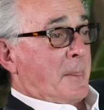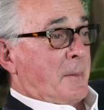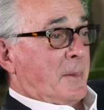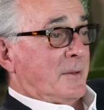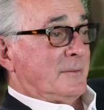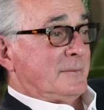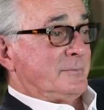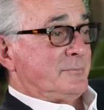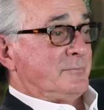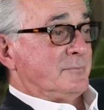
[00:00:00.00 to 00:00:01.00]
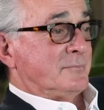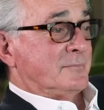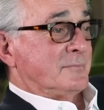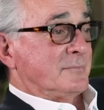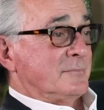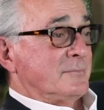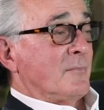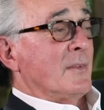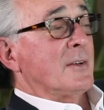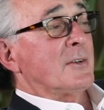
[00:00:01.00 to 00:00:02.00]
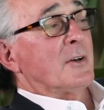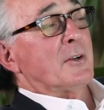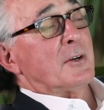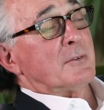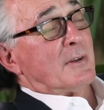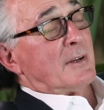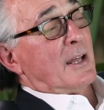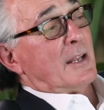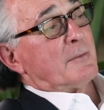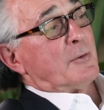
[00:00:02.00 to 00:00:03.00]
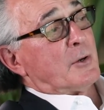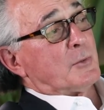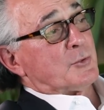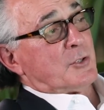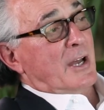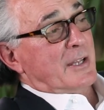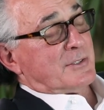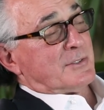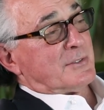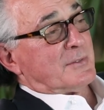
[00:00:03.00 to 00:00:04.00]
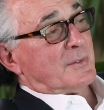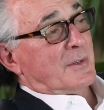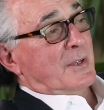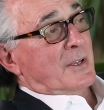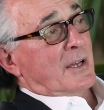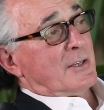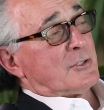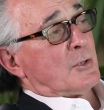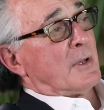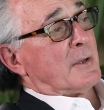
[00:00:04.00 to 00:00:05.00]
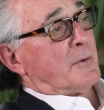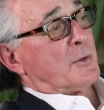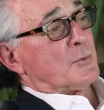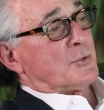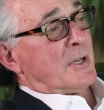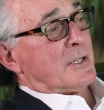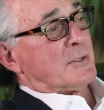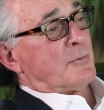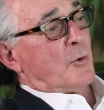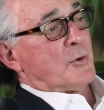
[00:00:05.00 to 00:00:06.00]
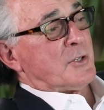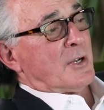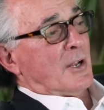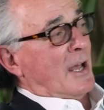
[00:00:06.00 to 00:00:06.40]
everything like vertically on your Instagram. No, no. I like vertical shots. I just don't like vertical shots of horizontal